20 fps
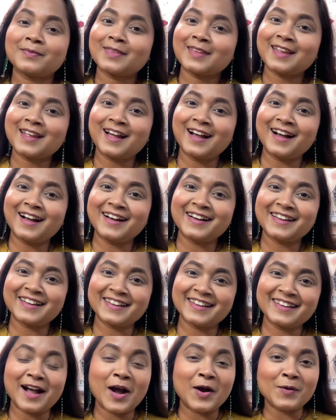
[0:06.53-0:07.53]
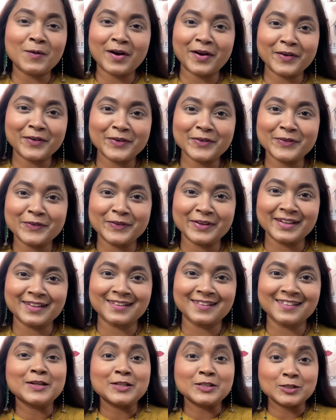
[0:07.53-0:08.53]
Hi, how are you doing?
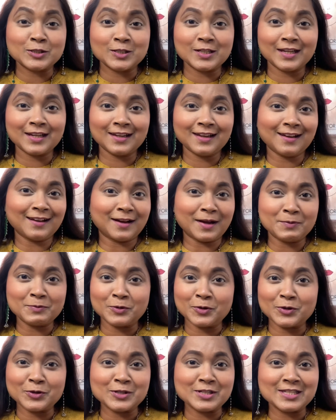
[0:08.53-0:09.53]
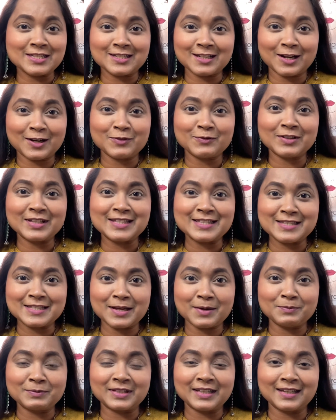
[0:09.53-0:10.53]
Today I'm going to start with
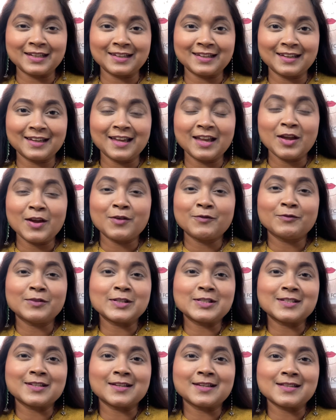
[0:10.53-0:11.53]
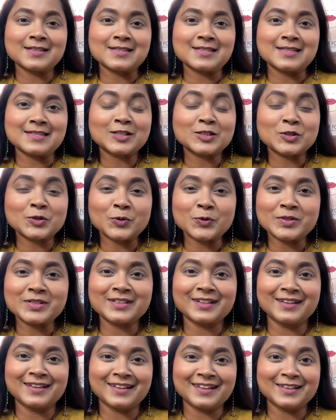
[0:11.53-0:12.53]
something which is
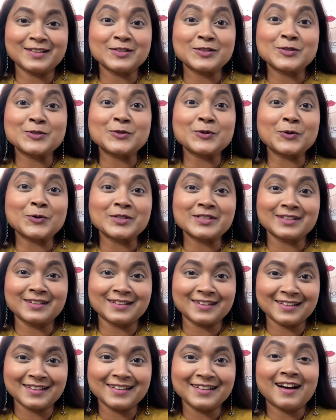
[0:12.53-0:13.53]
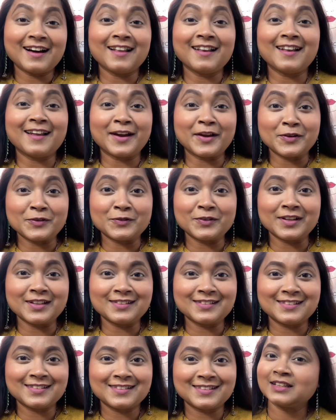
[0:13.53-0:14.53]
totally aligned with
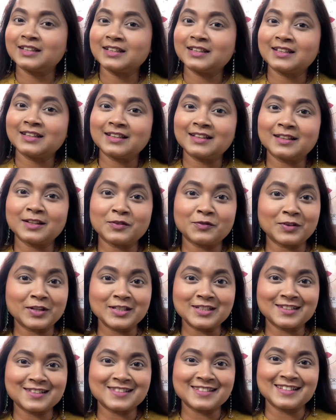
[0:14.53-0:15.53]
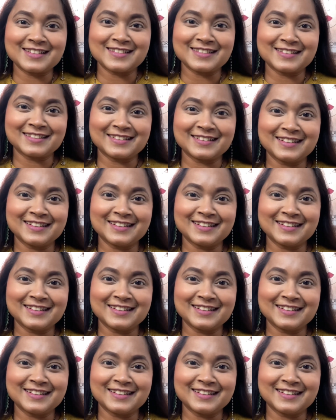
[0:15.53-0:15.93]
the winter season.